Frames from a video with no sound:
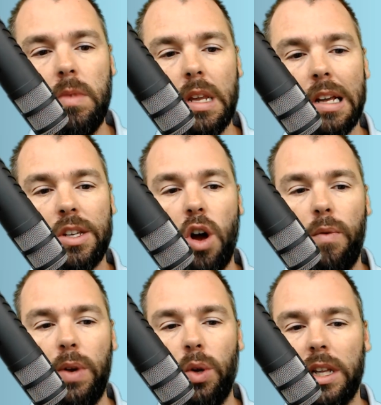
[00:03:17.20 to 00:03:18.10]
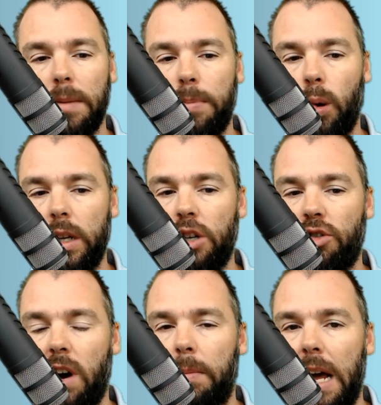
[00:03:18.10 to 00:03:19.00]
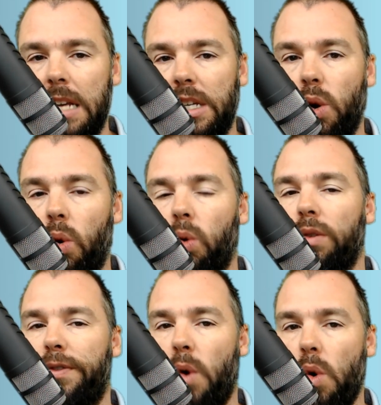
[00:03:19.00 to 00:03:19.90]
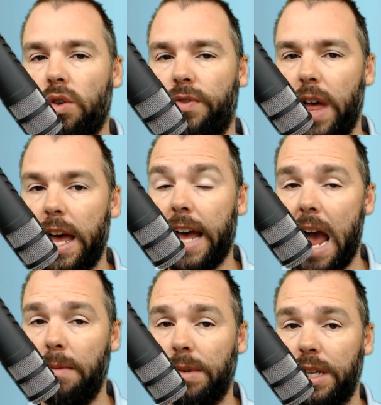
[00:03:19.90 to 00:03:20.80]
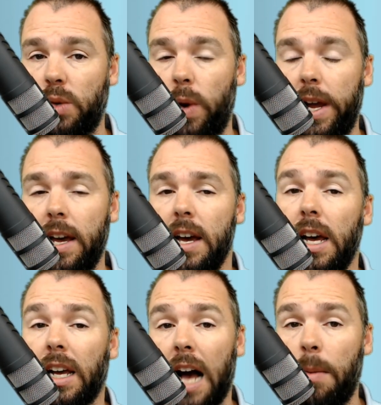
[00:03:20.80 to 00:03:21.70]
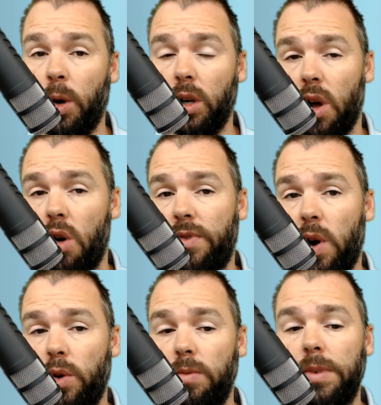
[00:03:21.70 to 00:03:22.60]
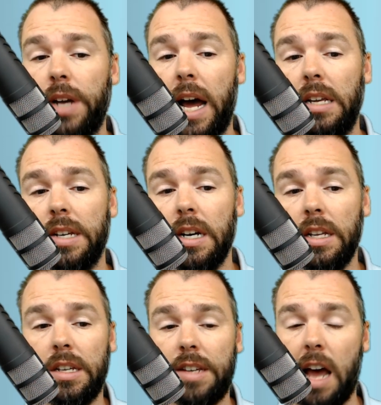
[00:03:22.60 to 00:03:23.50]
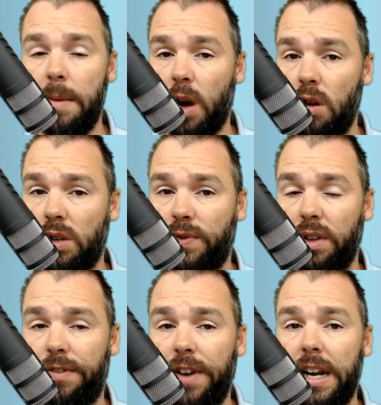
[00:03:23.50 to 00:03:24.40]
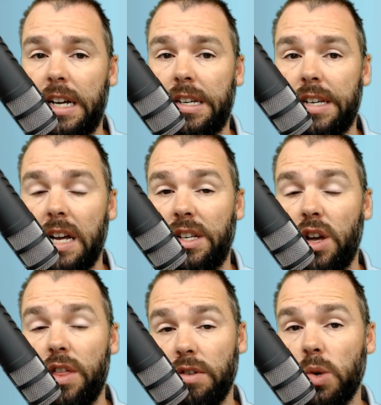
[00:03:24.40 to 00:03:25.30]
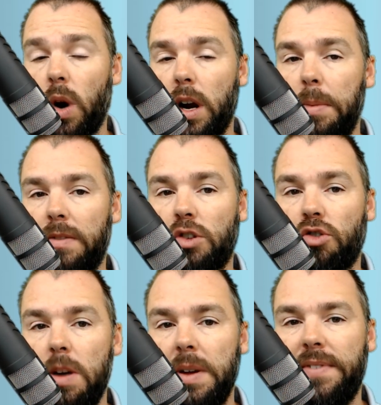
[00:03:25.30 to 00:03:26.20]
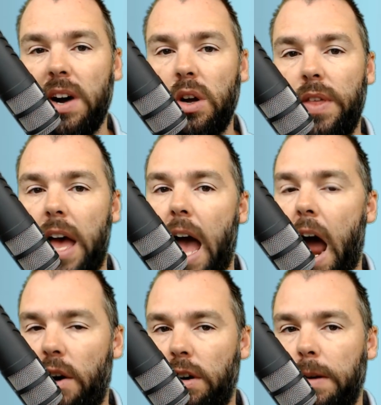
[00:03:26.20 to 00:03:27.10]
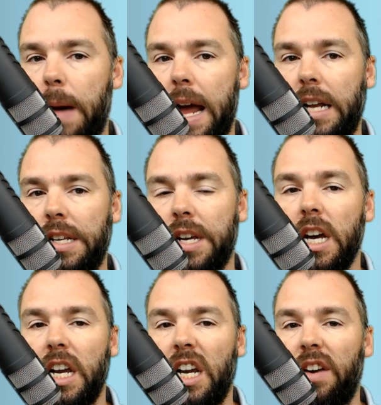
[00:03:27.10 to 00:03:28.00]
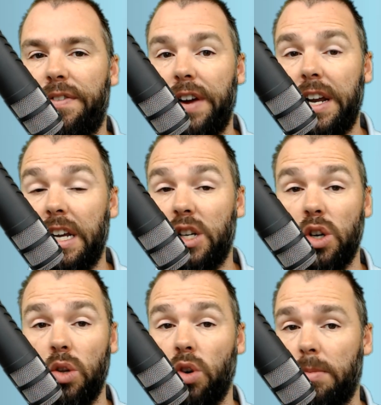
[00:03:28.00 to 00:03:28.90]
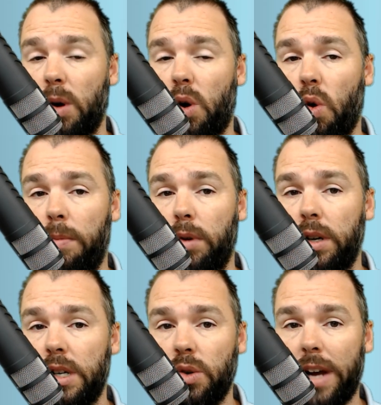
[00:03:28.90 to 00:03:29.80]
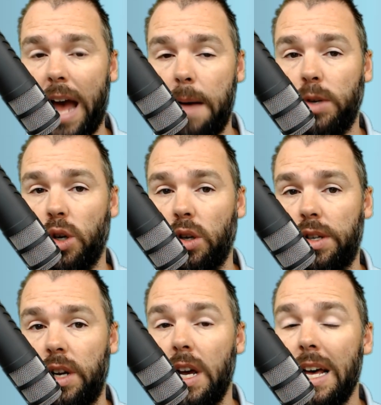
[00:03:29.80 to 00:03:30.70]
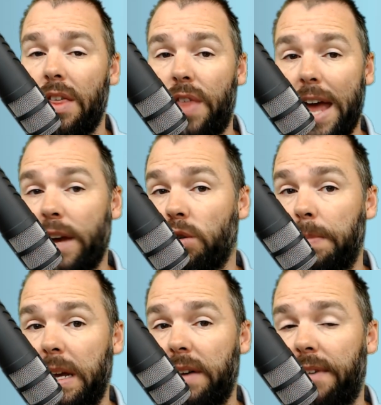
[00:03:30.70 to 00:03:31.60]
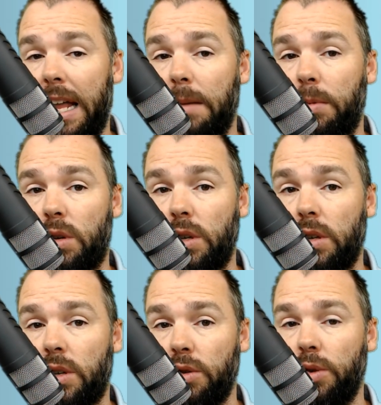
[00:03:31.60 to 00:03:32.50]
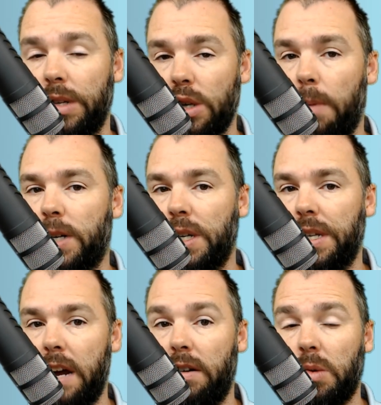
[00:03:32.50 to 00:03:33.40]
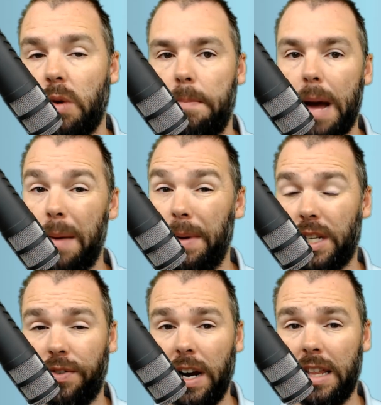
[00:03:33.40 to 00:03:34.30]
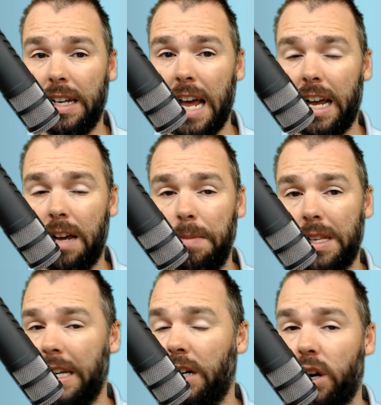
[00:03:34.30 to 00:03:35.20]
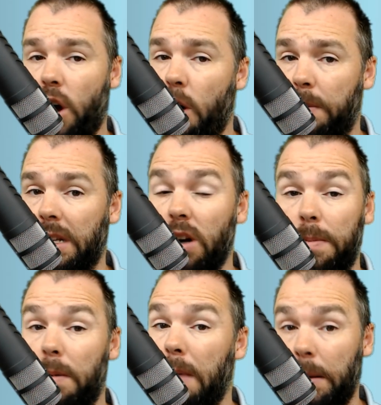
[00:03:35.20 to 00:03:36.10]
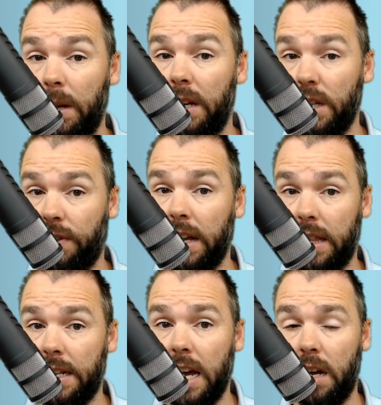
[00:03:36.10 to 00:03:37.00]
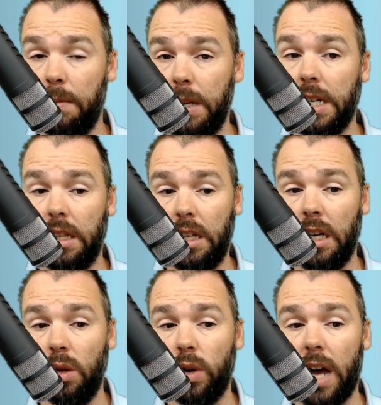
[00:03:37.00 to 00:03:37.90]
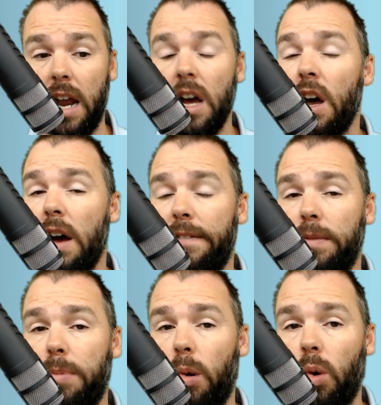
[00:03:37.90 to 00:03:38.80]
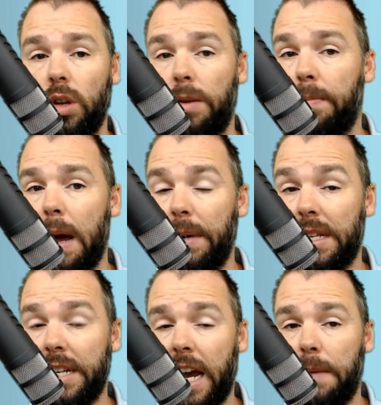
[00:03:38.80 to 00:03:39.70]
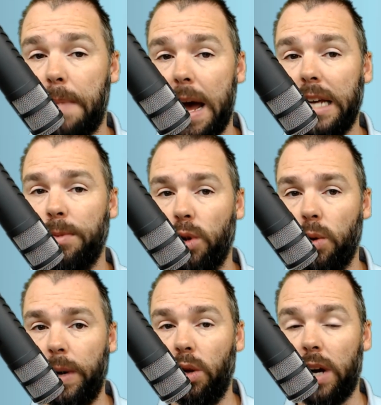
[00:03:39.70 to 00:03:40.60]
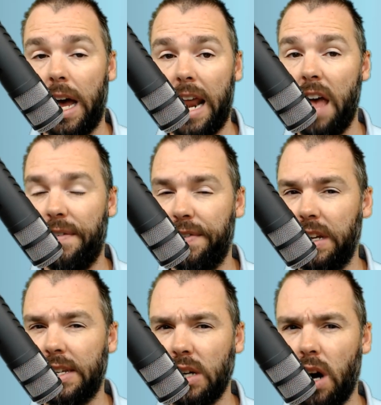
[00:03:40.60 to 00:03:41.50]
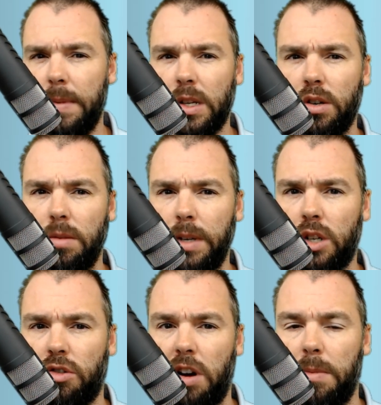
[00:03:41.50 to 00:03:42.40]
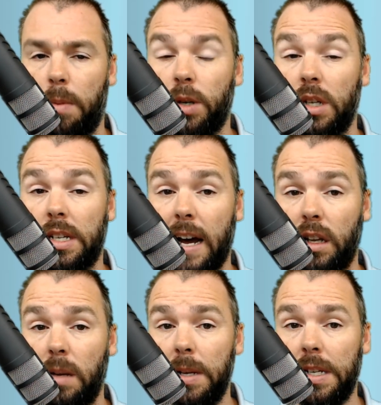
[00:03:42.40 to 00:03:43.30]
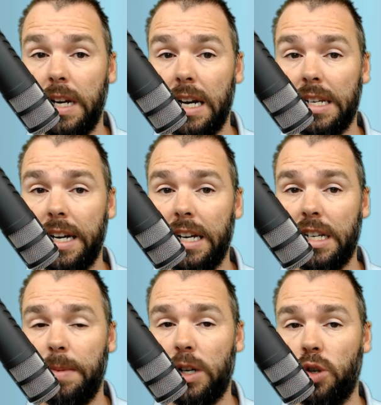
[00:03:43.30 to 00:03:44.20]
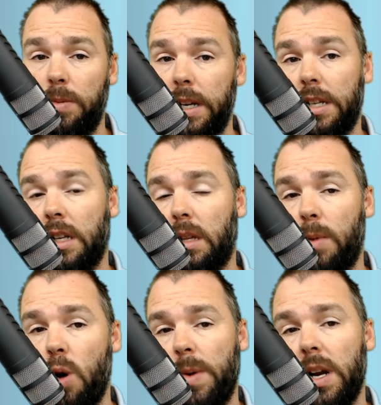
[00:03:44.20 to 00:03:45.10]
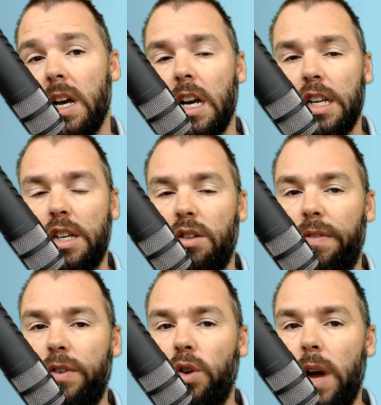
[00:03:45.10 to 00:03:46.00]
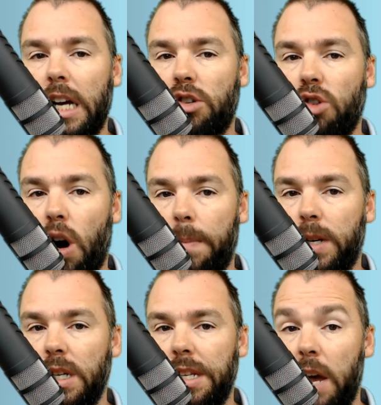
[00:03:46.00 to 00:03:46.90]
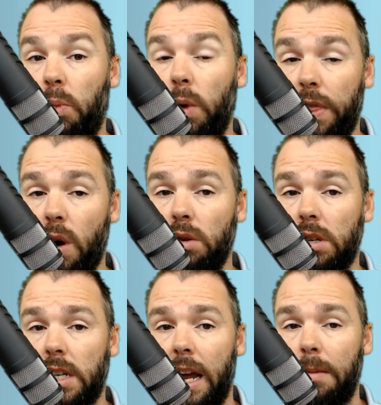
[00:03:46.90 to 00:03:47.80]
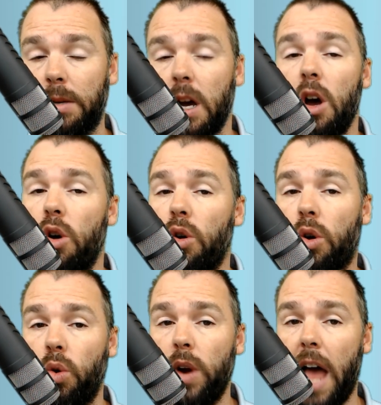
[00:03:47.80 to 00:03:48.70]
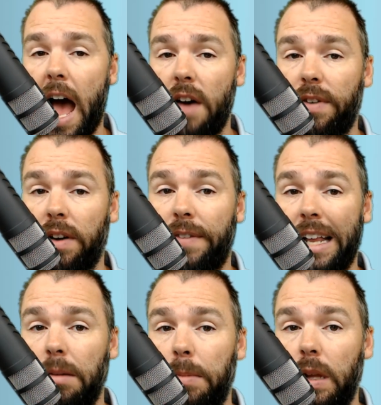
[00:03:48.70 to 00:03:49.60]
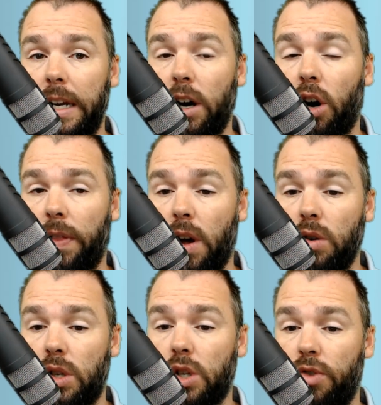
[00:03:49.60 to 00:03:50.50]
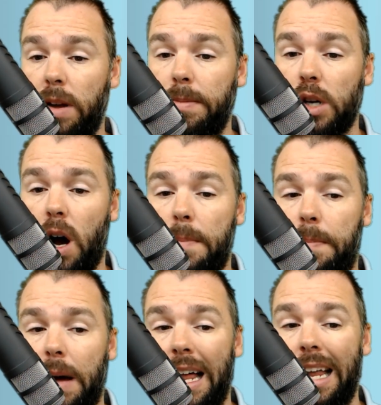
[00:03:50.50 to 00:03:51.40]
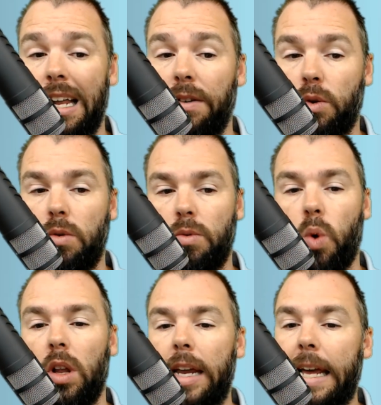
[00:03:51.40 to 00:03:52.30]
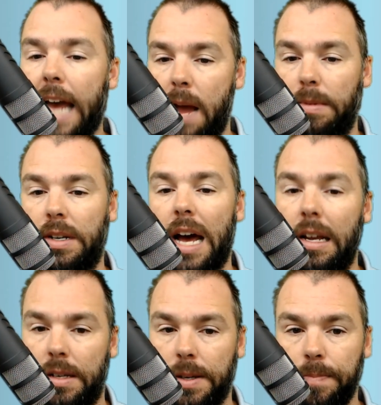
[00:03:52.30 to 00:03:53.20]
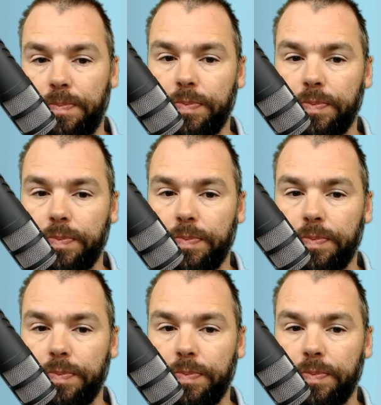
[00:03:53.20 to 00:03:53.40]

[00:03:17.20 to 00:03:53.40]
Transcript: So if we look at the Portland Trailblazers, all four of their games this week come on low volume days. The same goes for the Phoenix Suns. So there is quite a bit of streaming value there. Aaron Baines in Phoenix. You could look at McCall Bridges or Cam Johnson. They could be available to you as options there as well. Maybe it's Frank the Tank Kaminsky. God, I hope it's not, but maybe it is Frank the Tank Kaminsky that you'd look at. For Portland, maybe it's Kent Bazemore that we look at. Anthony Simons could be a stream option. Skel Labissiere is getting some extra minutes at the moment. So there are a few extra options there with those teams who could have availability on those stream type quality game days.